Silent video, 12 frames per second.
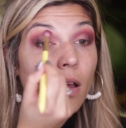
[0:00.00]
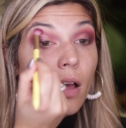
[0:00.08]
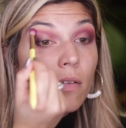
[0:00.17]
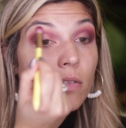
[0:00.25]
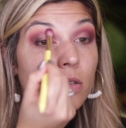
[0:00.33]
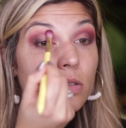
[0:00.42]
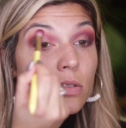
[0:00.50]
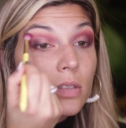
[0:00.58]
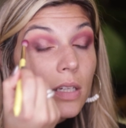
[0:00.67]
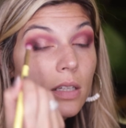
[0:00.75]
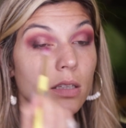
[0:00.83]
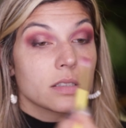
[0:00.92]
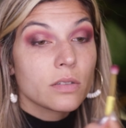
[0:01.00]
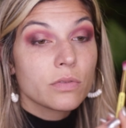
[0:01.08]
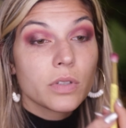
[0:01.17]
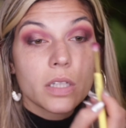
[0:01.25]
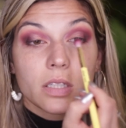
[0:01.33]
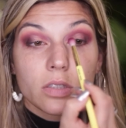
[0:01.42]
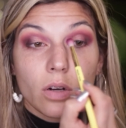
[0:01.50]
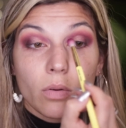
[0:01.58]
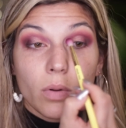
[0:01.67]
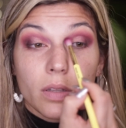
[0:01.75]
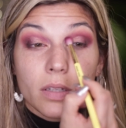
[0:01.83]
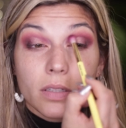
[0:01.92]
ever so slightly because I really don't
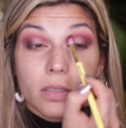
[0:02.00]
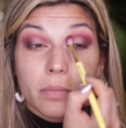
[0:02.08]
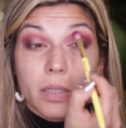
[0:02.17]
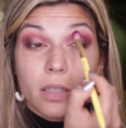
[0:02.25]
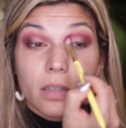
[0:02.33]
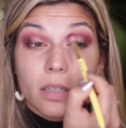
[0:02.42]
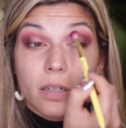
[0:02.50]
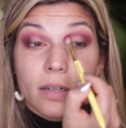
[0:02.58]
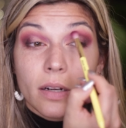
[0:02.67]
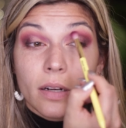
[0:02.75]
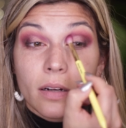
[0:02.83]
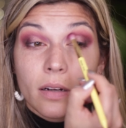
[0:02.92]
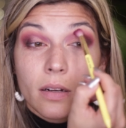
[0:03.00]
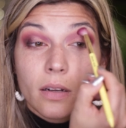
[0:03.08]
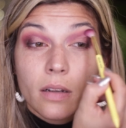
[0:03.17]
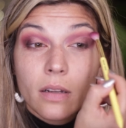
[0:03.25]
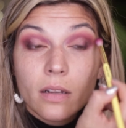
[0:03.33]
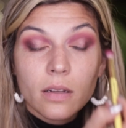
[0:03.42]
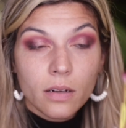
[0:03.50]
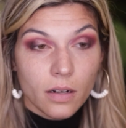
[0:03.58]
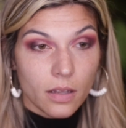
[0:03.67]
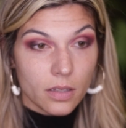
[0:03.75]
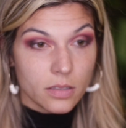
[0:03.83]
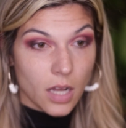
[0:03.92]
want there to be glitter
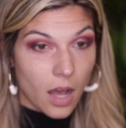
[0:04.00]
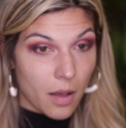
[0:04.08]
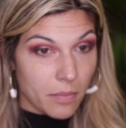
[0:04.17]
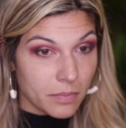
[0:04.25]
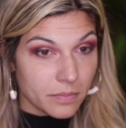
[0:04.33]
in the top.